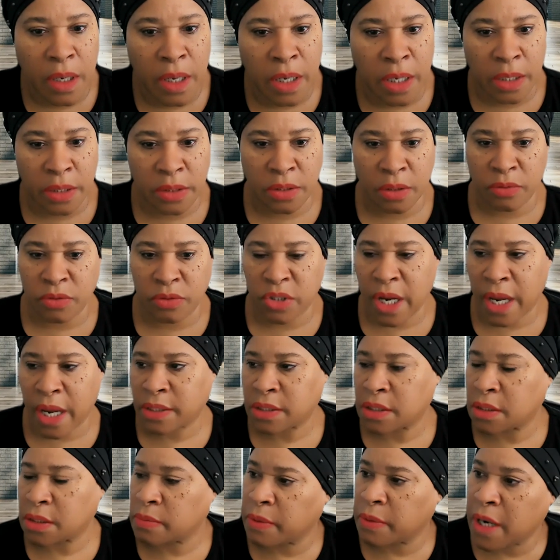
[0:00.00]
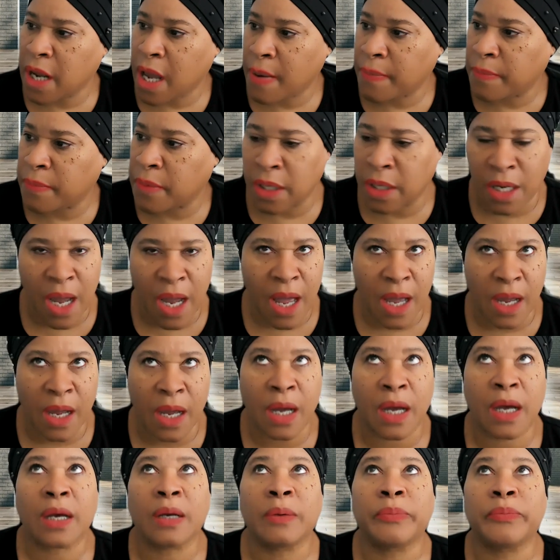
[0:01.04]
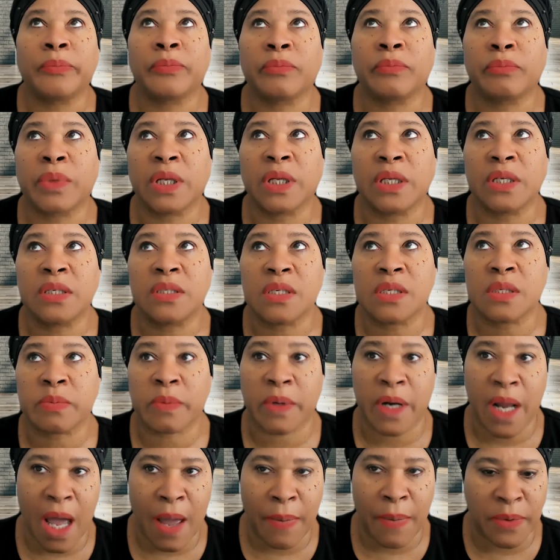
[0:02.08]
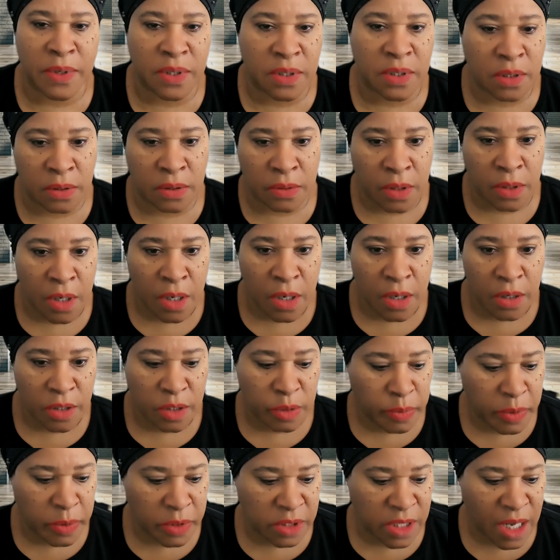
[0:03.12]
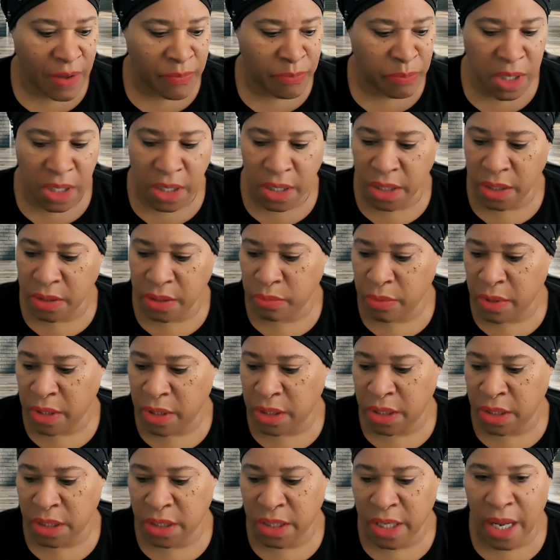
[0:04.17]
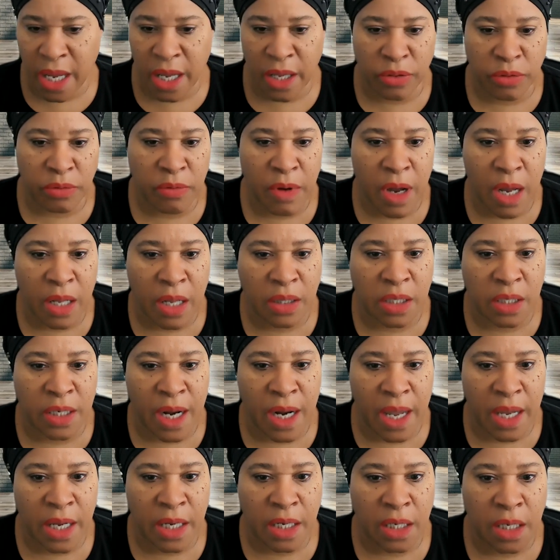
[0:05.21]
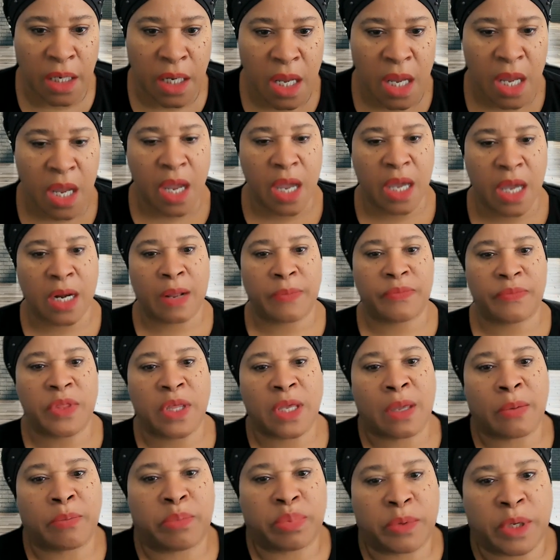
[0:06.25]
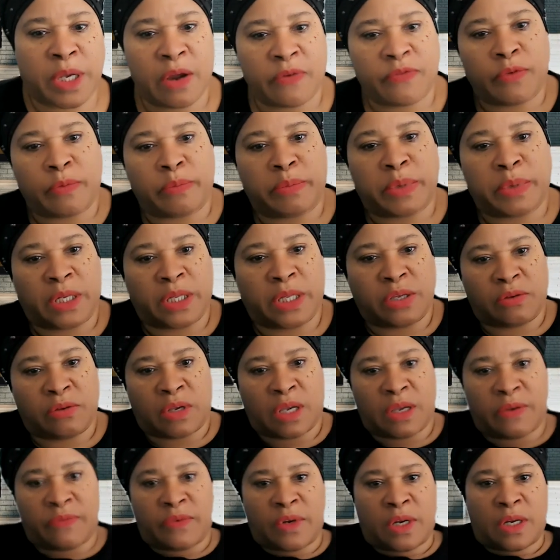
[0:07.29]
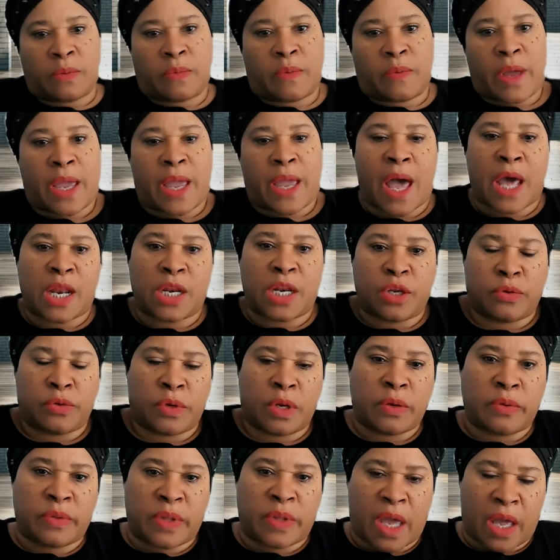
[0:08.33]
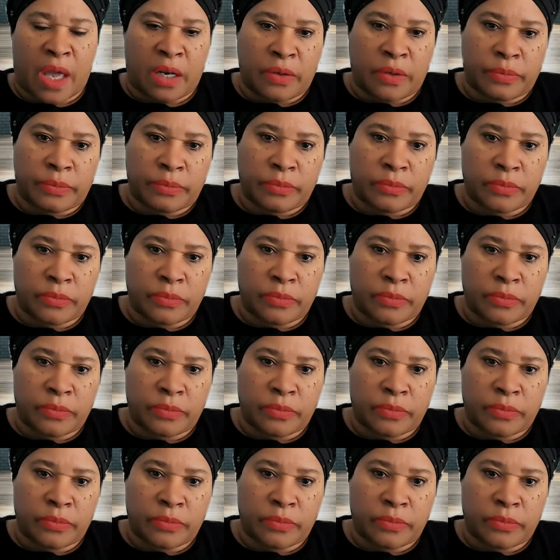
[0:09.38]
And so Jack says, "What happened?" Billy says, "What happened to, you're supposed to have meetings, what, in the day throughout the night?" And I'm thinking, careful, Billy, you're giving it away. How do you know that?